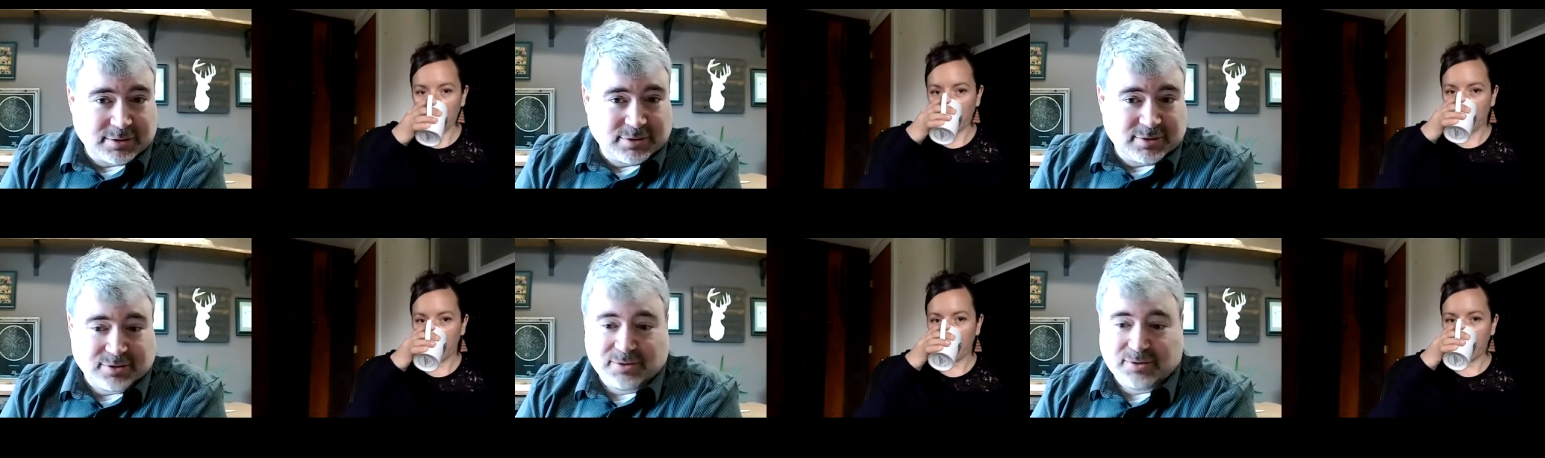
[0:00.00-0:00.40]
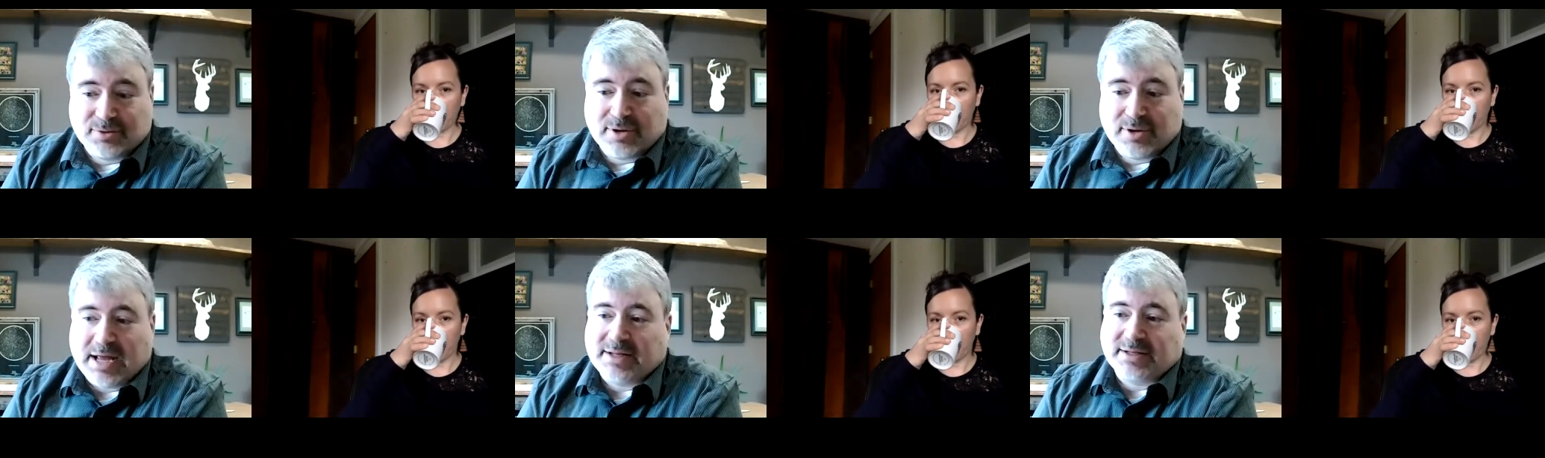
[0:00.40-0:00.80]
Speaker 1: to
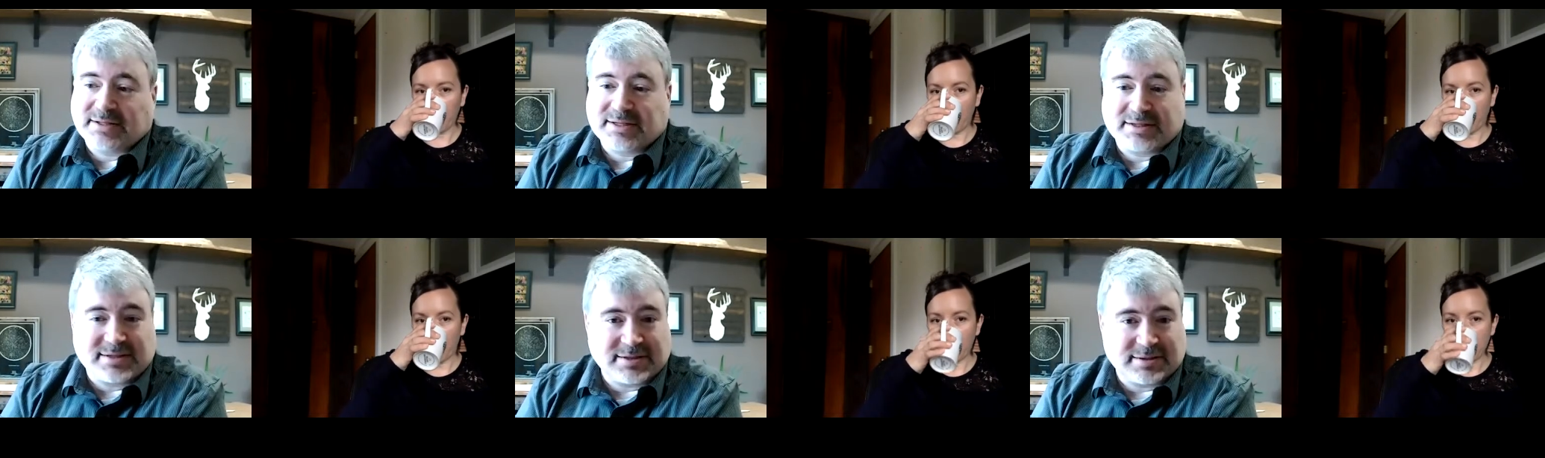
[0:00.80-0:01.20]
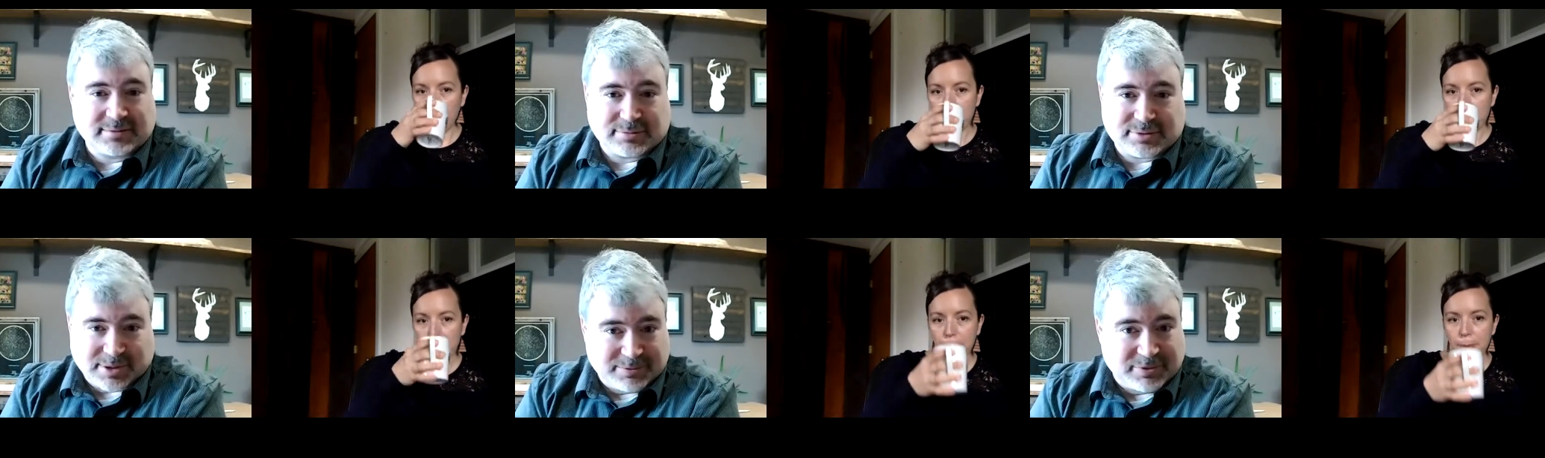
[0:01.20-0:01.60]
an existing
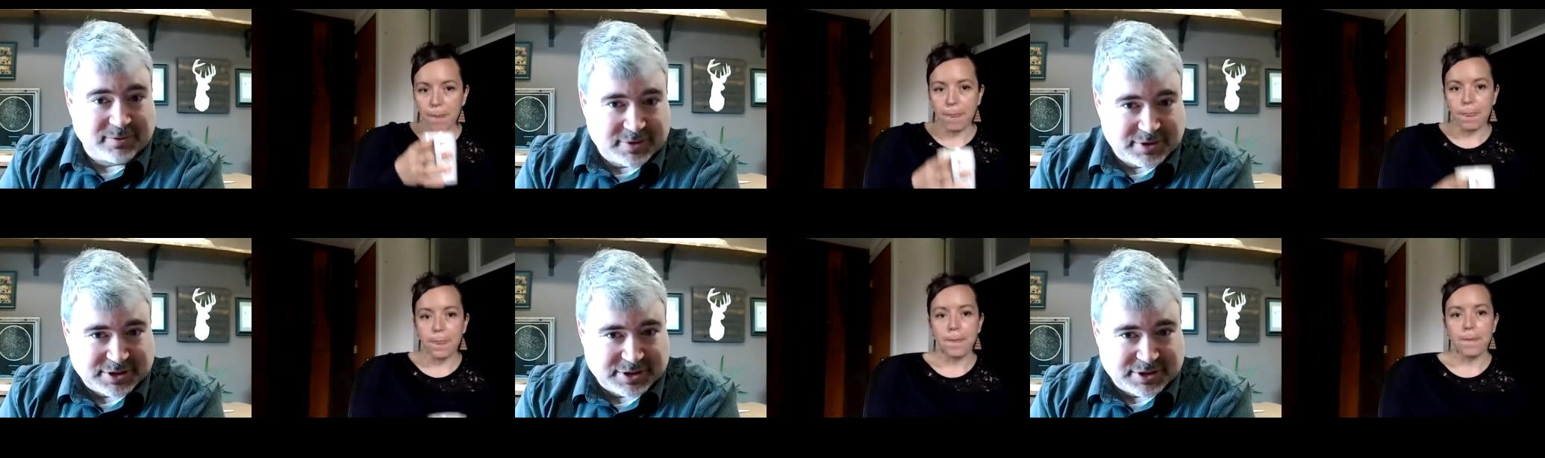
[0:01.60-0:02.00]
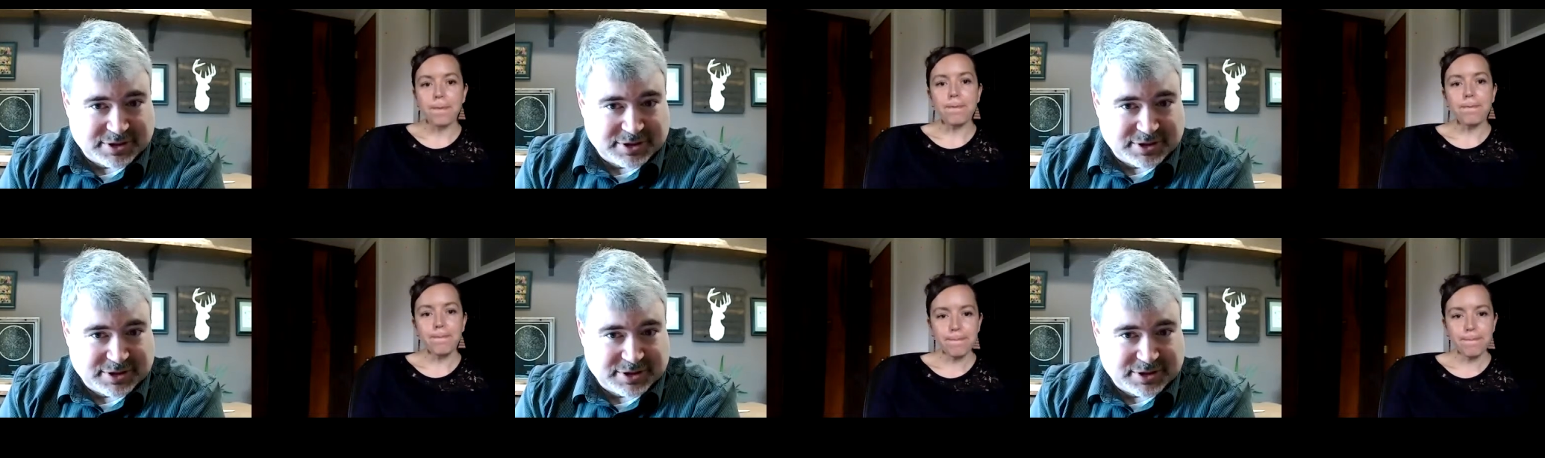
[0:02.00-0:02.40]
subdivision,
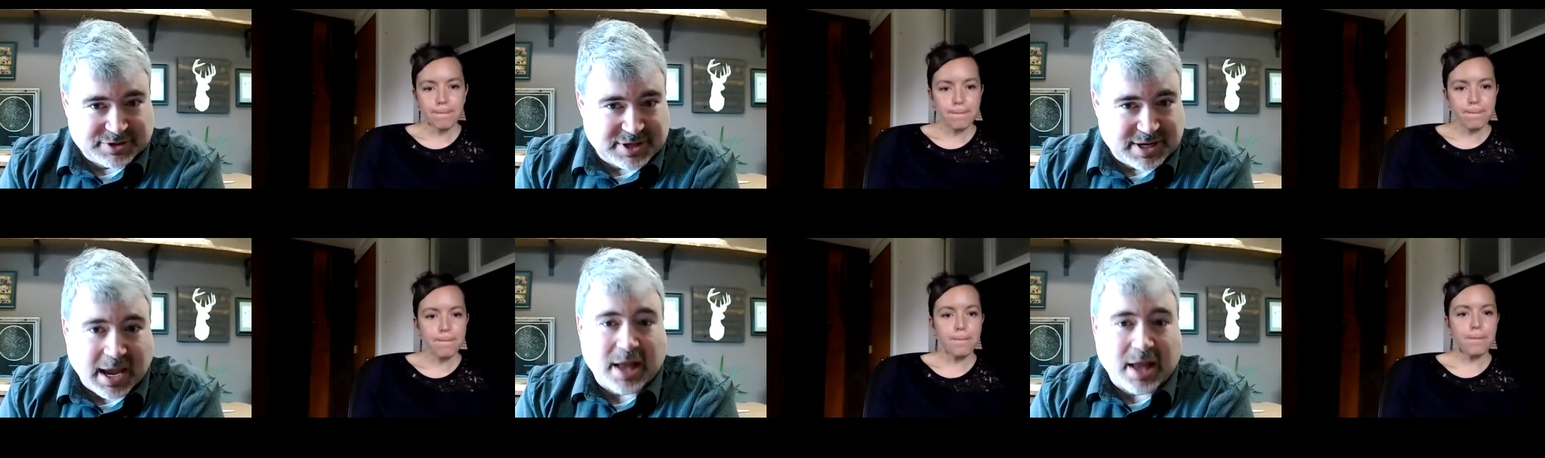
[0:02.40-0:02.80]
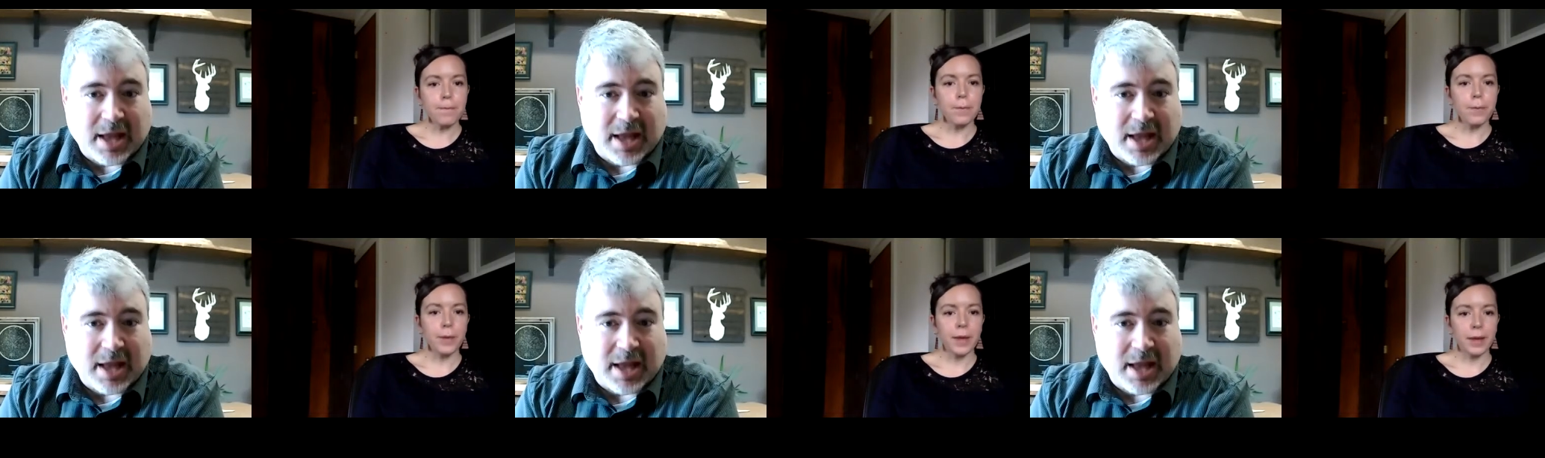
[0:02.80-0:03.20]
say, and you
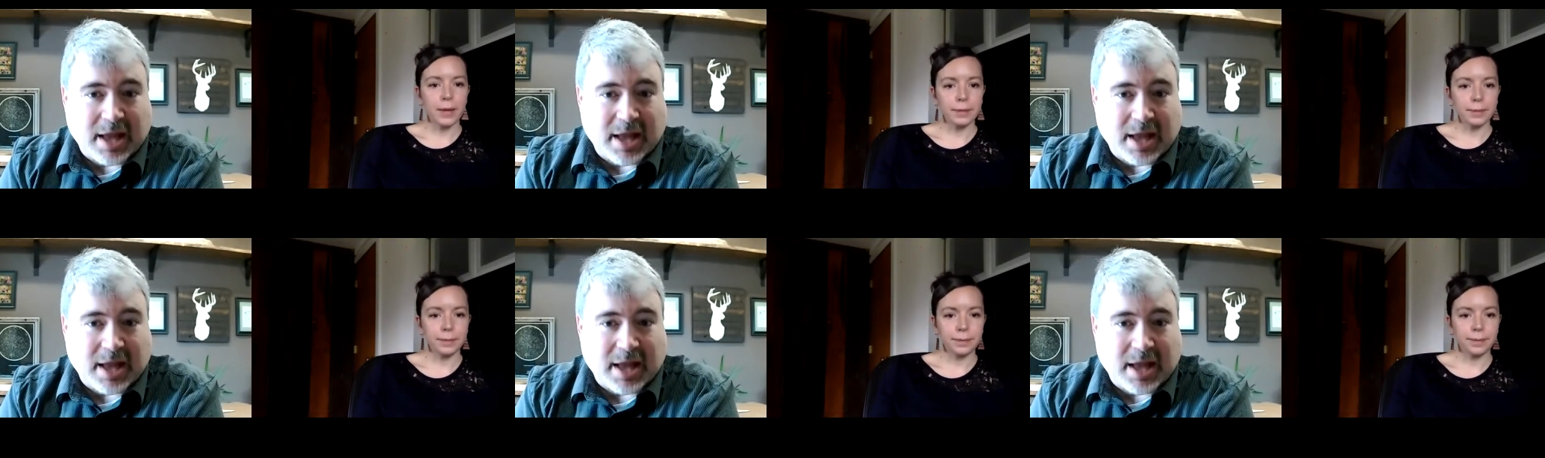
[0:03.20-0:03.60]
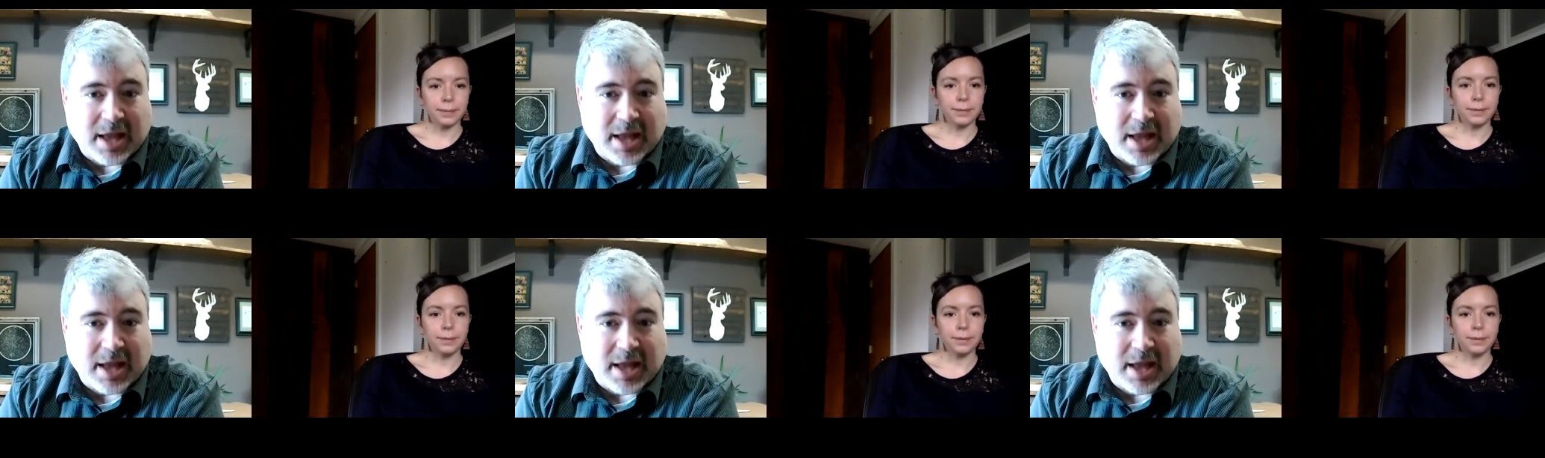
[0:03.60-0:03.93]
go in and